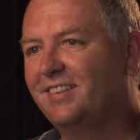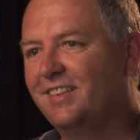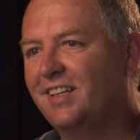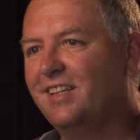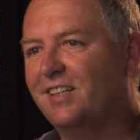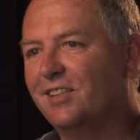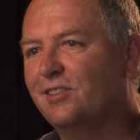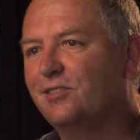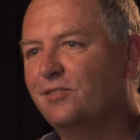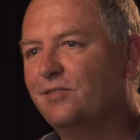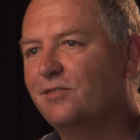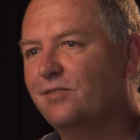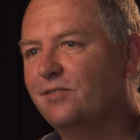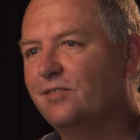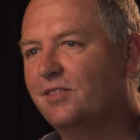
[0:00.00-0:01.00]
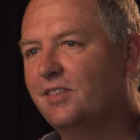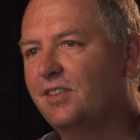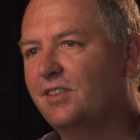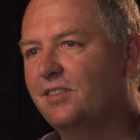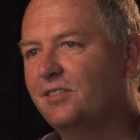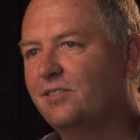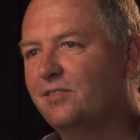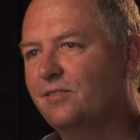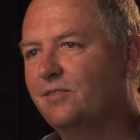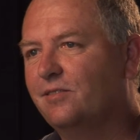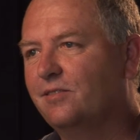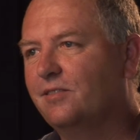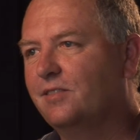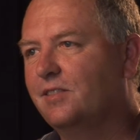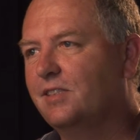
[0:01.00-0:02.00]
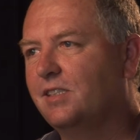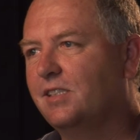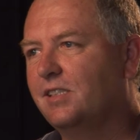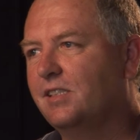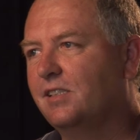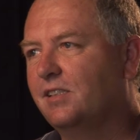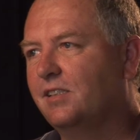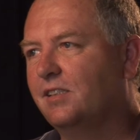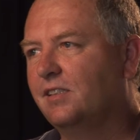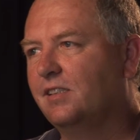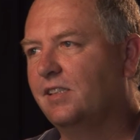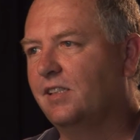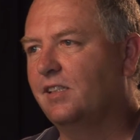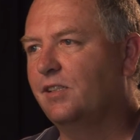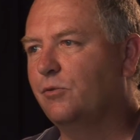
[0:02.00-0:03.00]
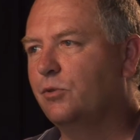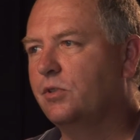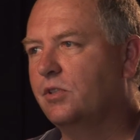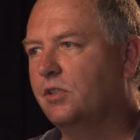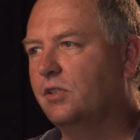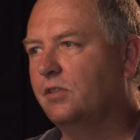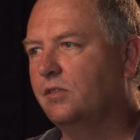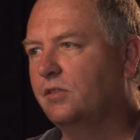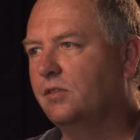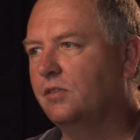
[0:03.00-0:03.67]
They did. And it was a